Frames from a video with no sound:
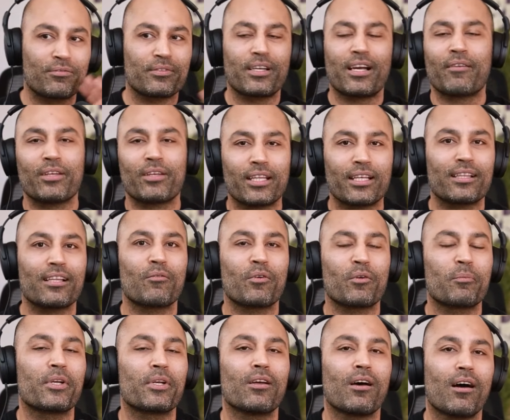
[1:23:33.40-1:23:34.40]
everything that
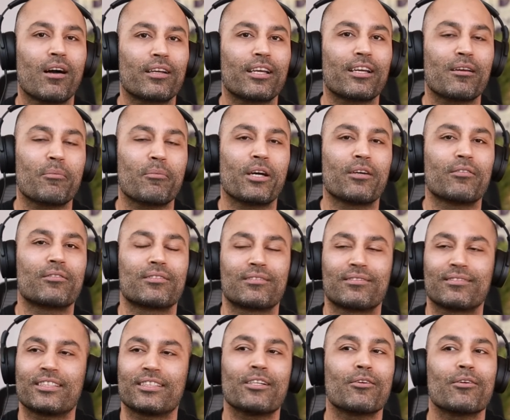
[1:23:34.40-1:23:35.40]
we've been talking about.
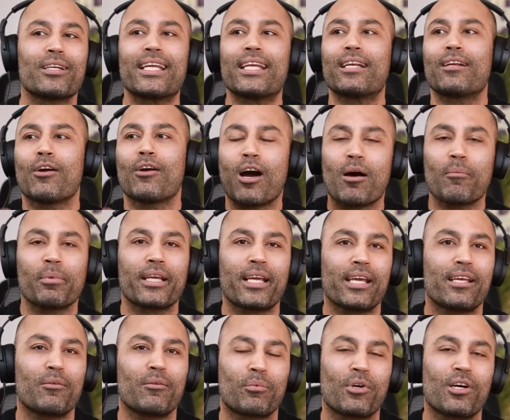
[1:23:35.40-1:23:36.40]
You don't need
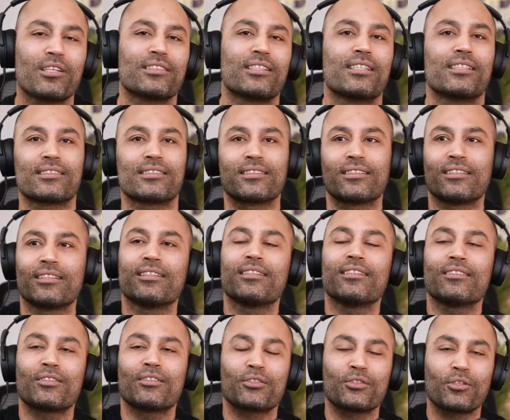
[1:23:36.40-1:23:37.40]
complicated process
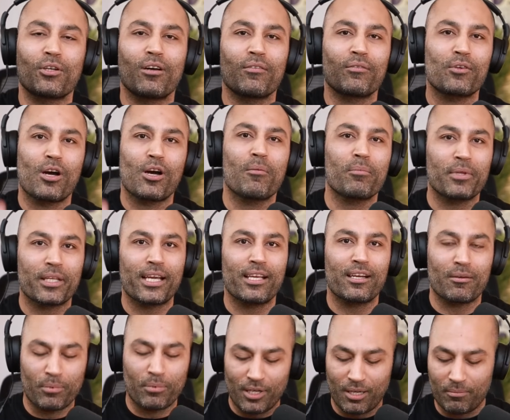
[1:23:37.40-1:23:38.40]
to solve
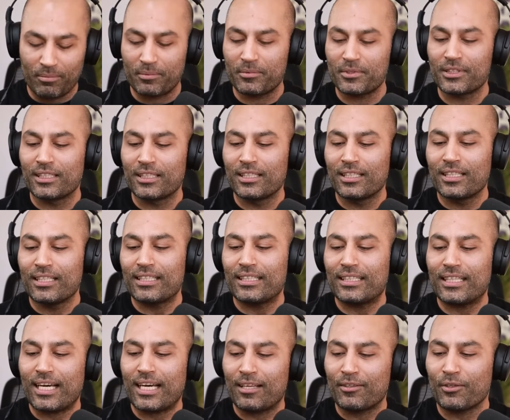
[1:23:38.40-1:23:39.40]
complicated problems.
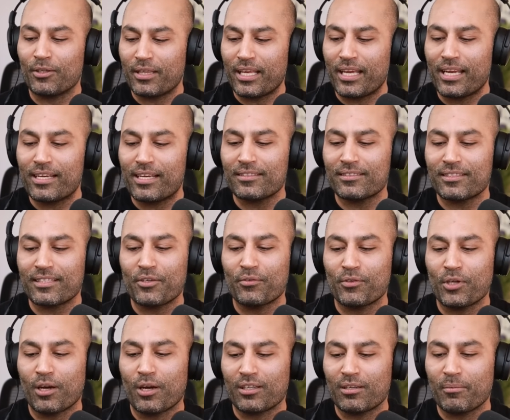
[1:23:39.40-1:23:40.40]
The other thing is that you've
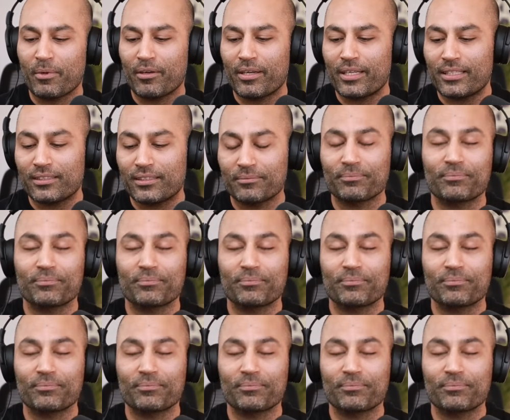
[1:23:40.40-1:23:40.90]
talked about is